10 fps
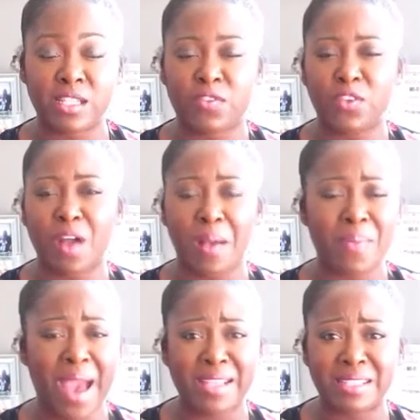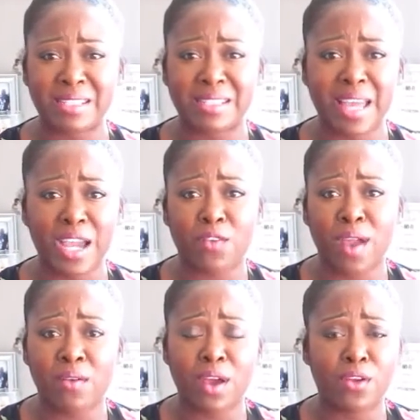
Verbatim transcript: If you've got magazines laying around